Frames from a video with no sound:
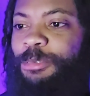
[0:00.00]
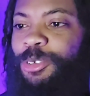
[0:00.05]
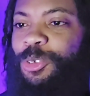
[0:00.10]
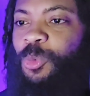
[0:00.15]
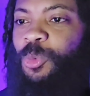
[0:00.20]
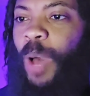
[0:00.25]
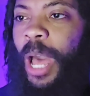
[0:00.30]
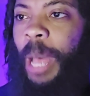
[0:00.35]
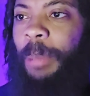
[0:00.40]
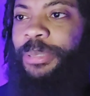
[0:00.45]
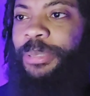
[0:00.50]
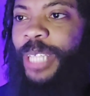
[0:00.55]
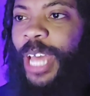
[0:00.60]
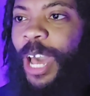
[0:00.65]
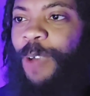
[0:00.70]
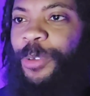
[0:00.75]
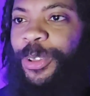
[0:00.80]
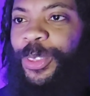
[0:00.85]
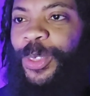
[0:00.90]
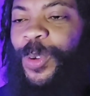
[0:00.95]
Swaps
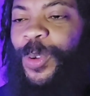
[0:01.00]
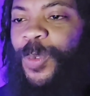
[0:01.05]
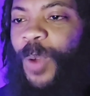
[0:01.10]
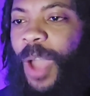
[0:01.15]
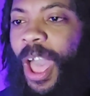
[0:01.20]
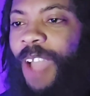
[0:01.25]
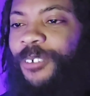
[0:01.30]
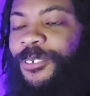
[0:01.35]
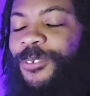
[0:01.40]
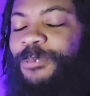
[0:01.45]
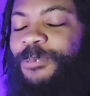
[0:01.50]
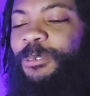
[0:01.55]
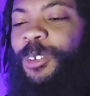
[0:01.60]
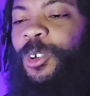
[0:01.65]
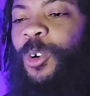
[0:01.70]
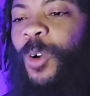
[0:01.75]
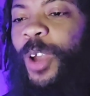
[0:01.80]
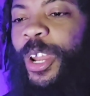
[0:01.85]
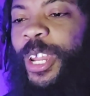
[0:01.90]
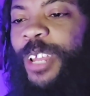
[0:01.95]
out with the rock,
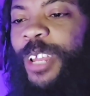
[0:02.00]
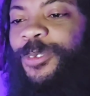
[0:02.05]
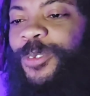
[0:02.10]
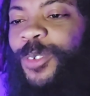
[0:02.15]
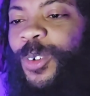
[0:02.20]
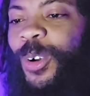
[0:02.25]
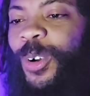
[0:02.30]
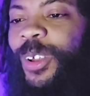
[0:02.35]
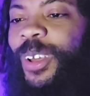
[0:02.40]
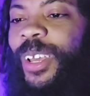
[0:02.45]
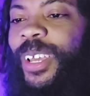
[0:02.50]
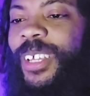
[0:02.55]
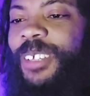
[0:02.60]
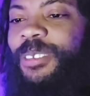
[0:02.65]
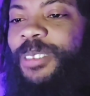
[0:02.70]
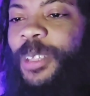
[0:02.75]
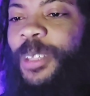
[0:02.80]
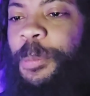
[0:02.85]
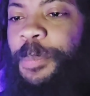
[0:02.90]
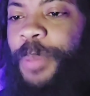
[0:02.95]
going in for
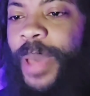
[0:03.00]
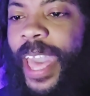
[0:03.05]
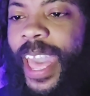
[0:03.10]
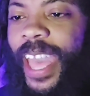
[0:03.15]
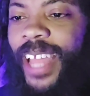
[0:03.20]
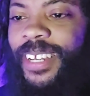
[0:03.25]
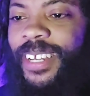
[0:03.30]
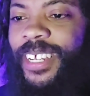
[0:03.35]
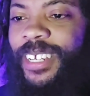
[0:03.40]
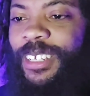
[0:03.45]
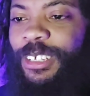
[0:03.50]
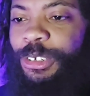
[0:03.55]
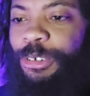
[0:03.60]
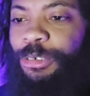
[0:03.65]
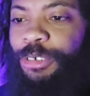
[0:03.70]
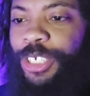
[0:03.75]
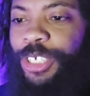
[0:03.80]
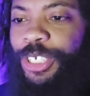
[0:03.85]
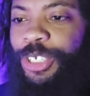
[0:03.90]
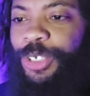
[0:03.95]
the patented
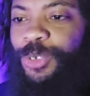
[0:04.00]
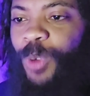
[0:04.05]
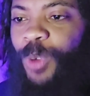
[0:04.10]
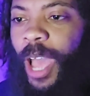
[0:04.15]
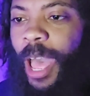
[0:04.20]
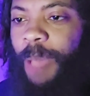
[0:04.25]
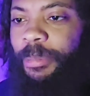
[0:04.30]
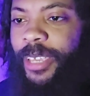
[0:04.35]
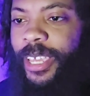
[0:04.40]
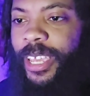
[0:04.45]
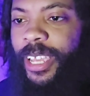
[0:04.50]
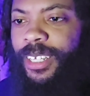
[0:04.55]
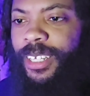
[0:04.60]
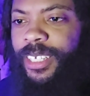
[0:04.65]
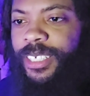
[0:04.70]
Yuji drop kick.